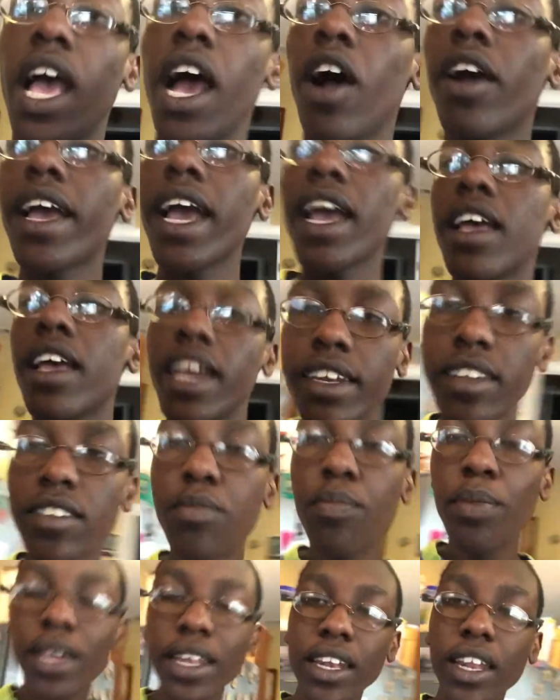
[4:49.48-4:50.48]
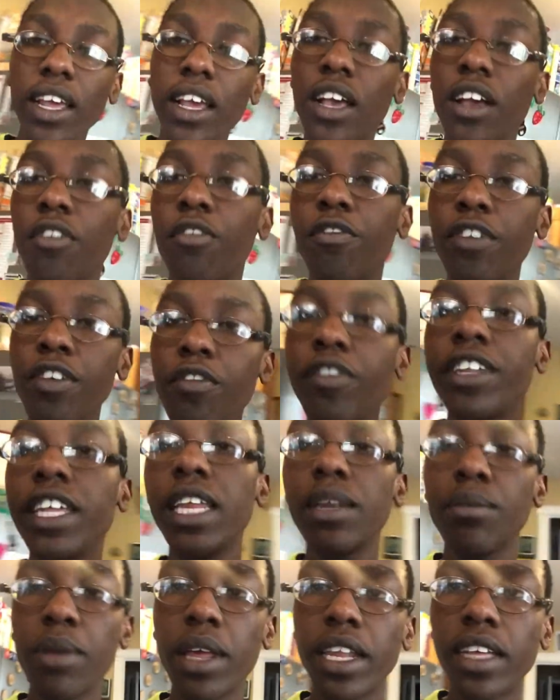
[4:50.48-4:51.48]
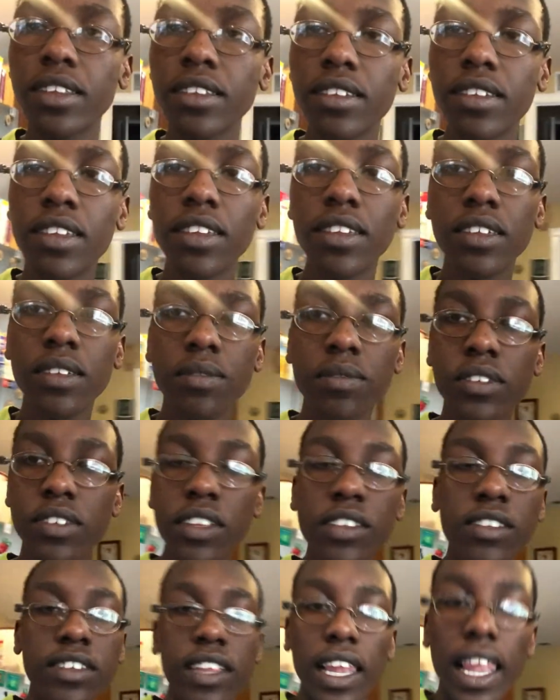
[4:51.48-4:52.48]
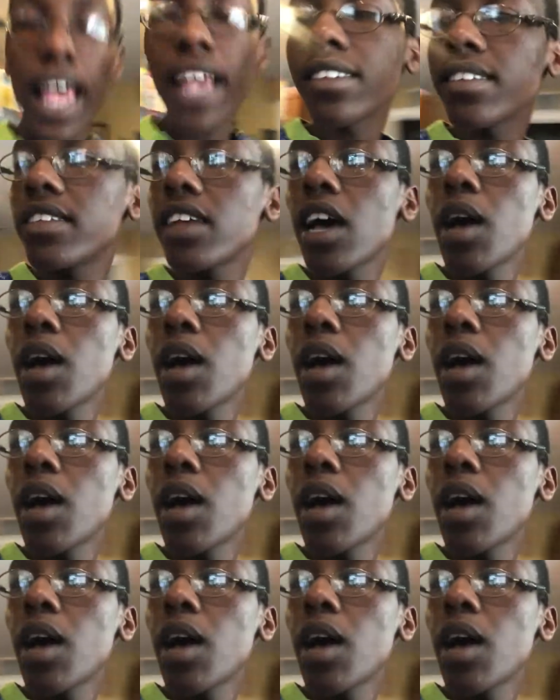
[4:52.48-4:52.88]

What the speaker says: Okay, it has been 15 minutes since the last